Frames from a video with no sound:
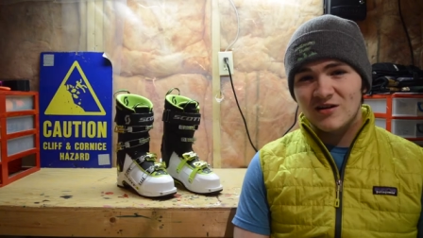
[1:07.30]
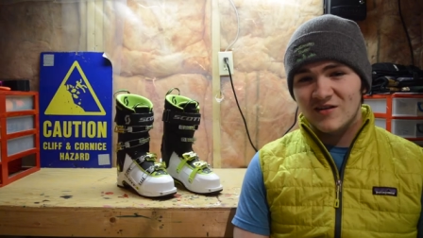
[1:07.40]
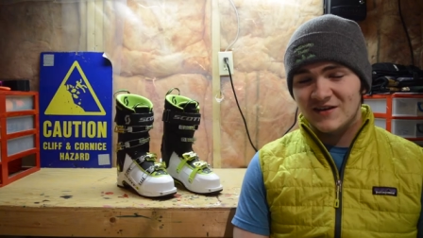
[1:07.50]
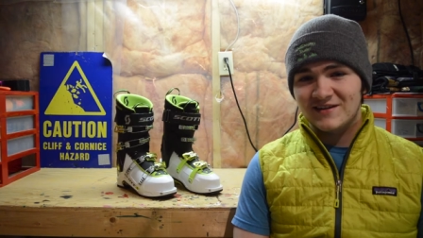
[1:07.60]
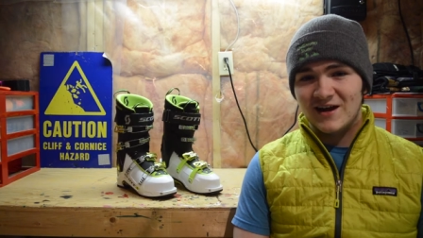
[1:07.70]

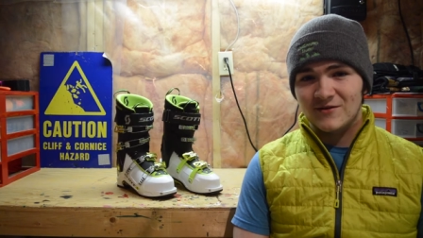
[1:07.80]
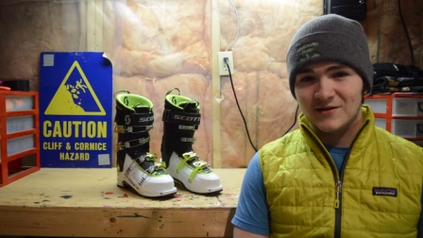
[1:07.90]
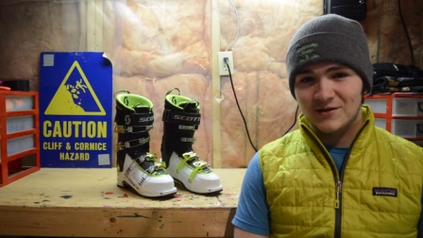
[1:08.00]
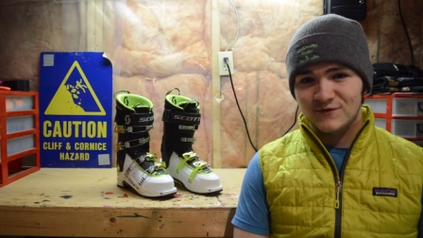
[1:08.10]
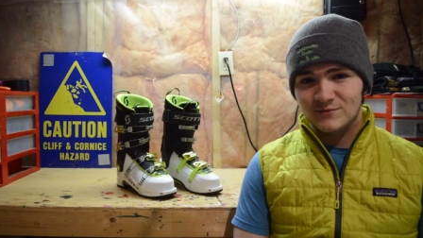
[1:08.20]
on the
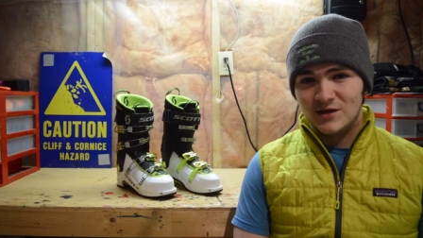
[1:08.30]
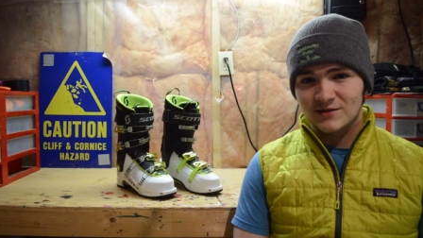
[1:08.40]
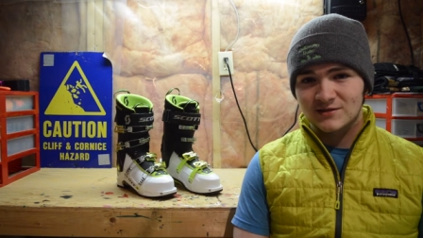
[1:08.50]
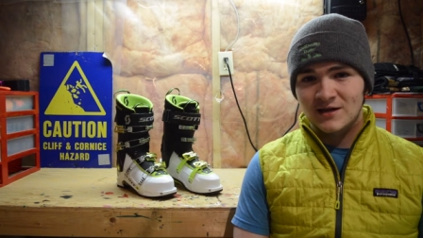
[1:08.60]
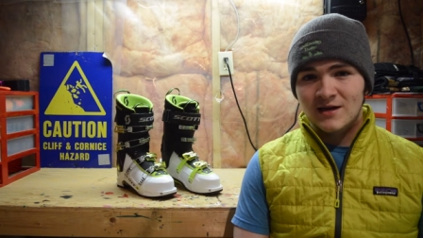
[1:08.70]
downhill, if I'm
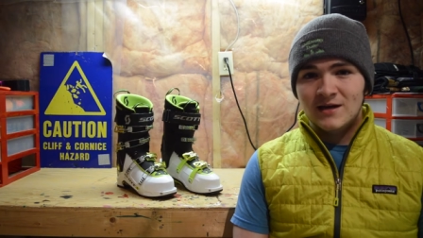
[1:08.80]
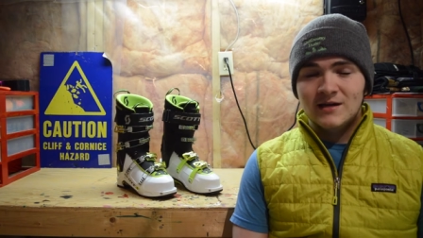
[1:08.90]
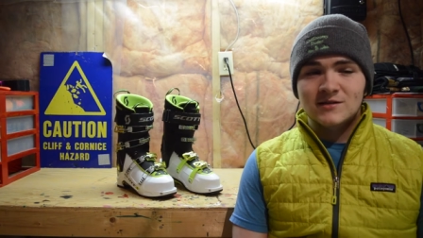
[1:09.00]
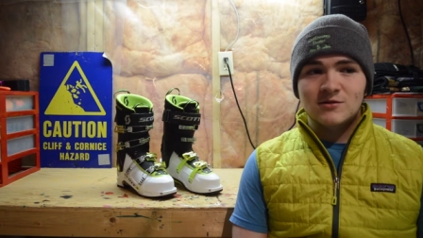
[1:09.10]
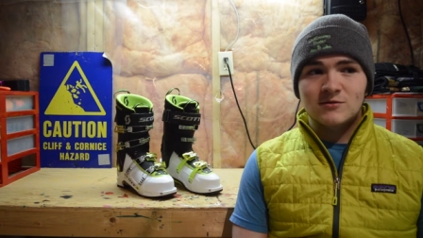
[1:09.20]
honest.
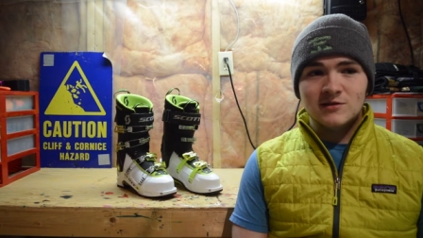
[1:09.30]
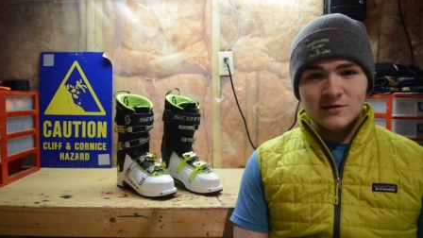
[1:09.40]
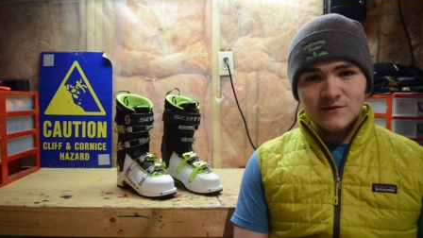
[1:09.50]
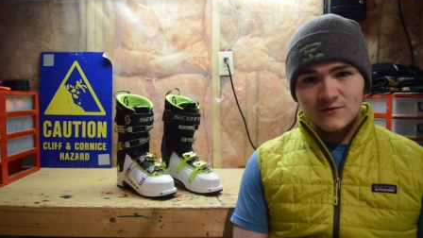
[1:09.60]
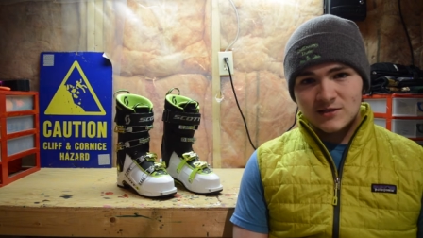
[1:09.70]
So I was
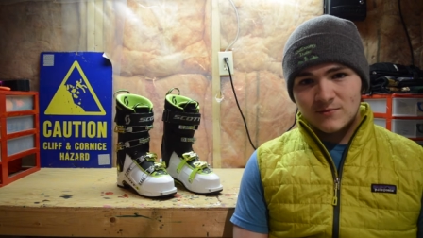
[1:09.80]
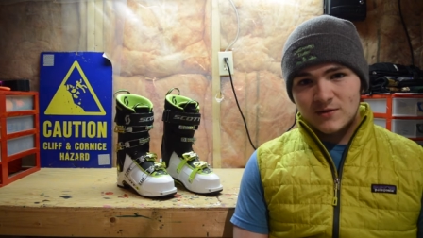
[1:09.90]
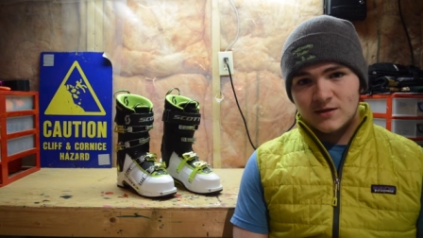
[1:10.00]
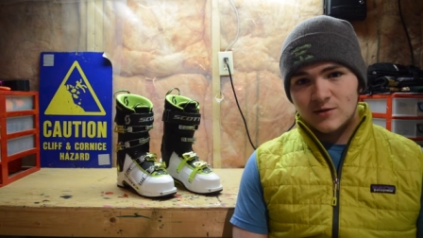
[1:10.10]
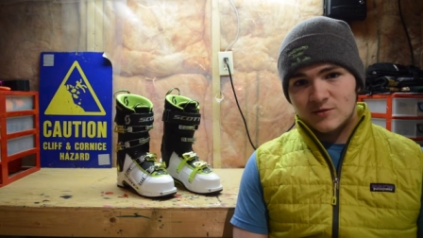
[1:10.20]
looking for
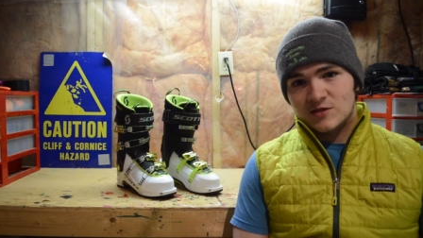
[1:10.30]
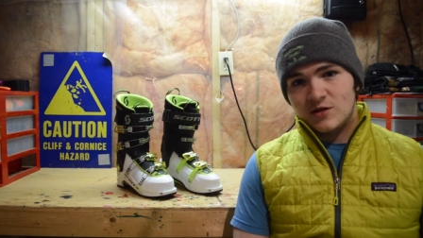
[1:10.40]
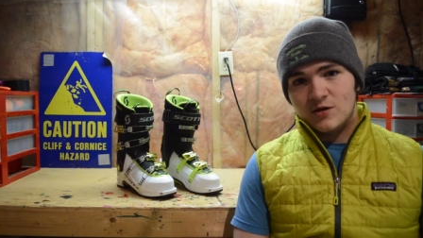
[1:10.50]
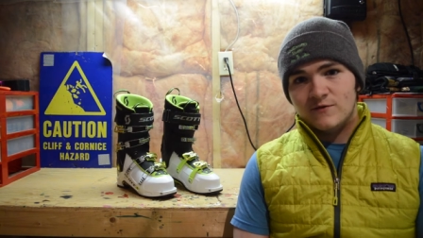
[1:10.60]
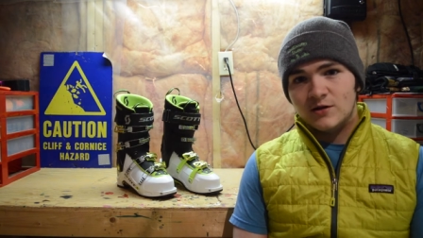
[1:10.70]
something that would
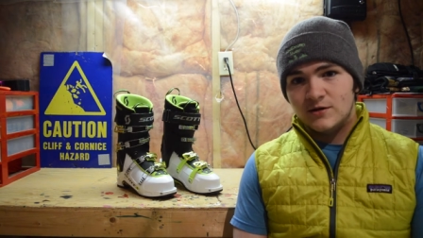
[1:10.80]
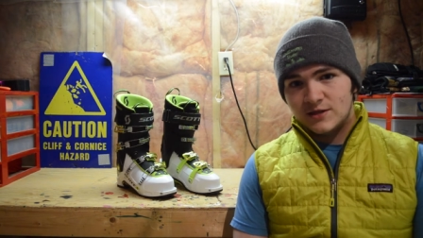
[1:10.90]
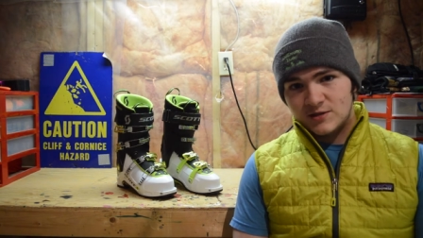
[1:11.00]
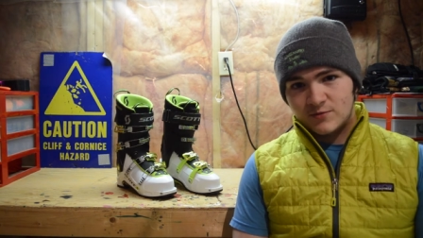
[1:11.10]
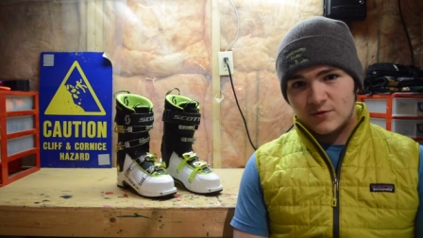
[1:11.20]
solve all of
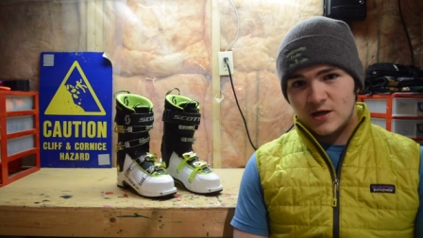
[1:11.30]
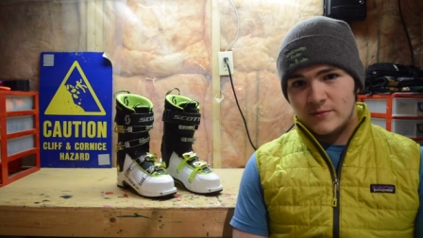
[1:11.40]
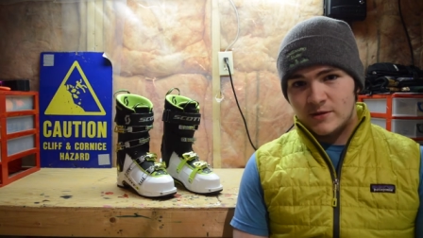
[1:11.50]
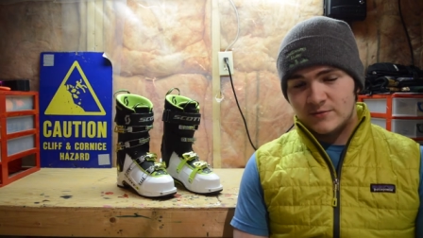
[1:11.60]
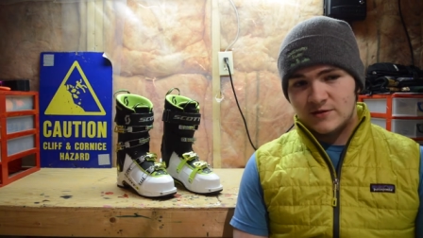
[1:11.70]
these
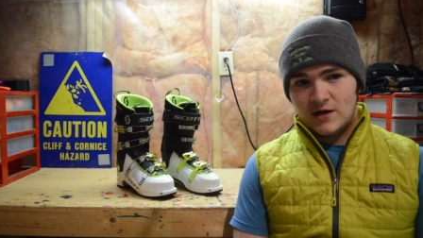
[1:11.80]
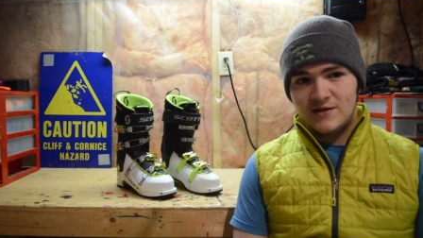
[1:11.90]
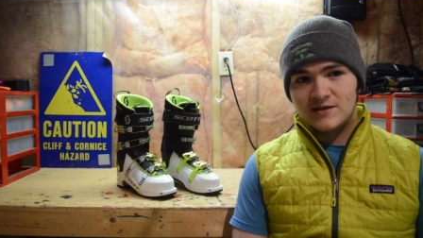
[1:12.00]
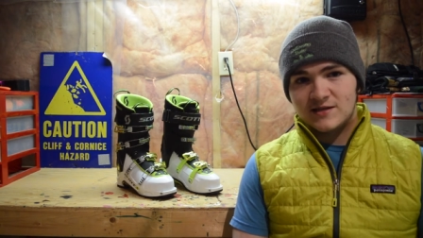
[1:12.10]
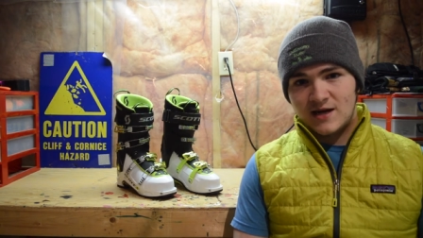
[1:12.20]
problems. Now, at
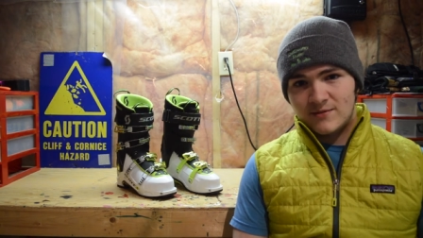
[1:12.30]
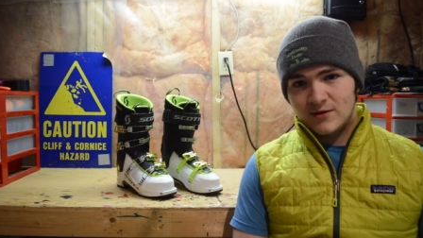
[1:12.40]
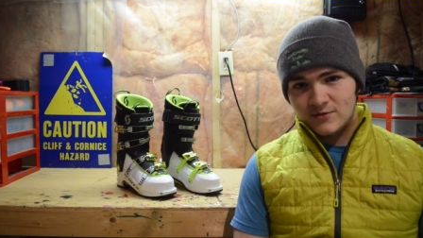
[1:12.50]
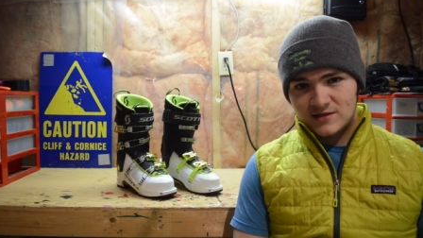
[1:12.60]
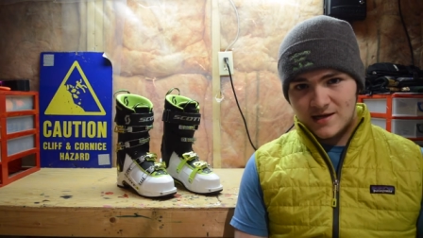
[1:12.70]
the time, I
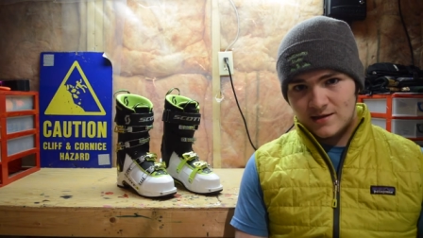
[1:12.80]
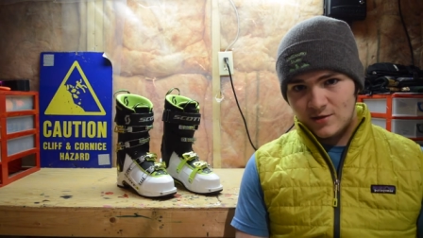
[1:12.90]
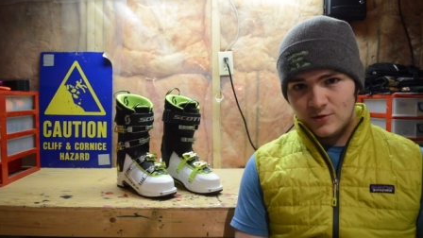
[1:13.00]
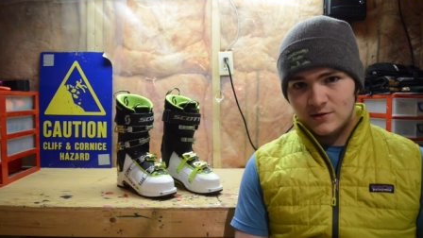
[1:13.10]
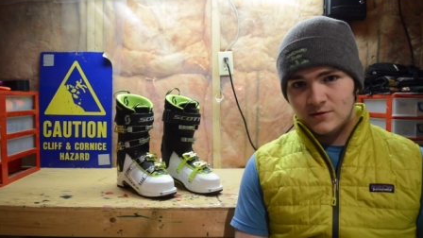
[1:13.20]
was not
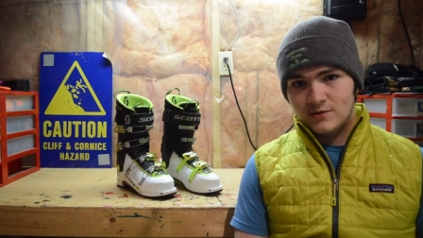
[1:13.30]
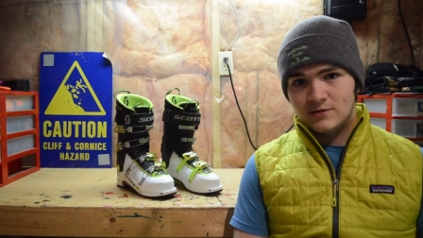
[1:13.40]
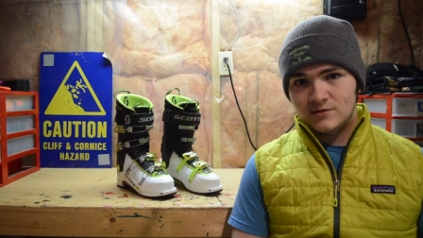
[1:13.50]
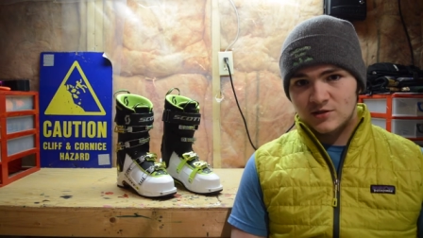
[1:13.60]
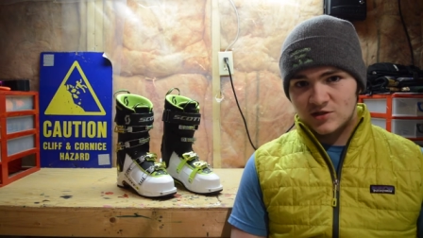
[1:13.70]
loyal
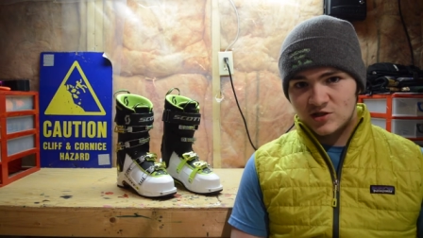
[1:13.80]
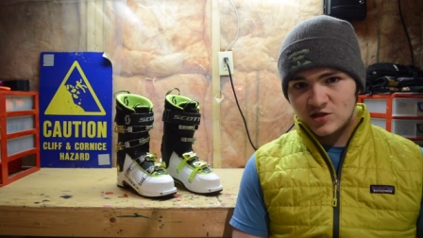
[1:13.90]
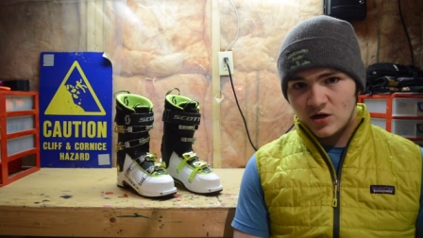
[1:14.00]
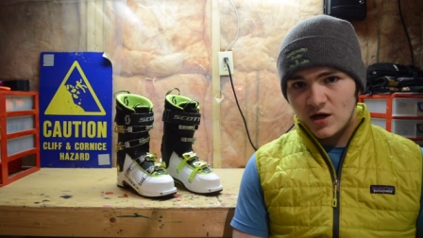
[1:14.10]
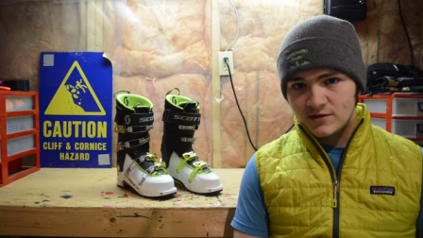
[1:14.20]
to
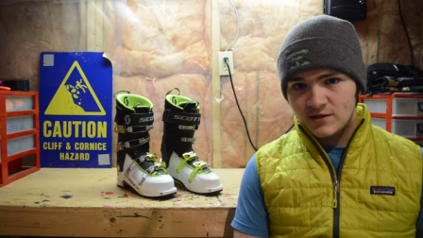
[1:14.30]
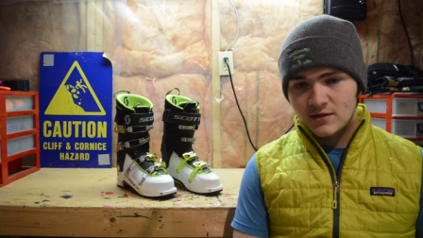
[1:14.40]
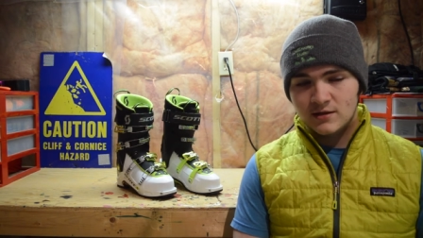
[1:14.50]
Scott.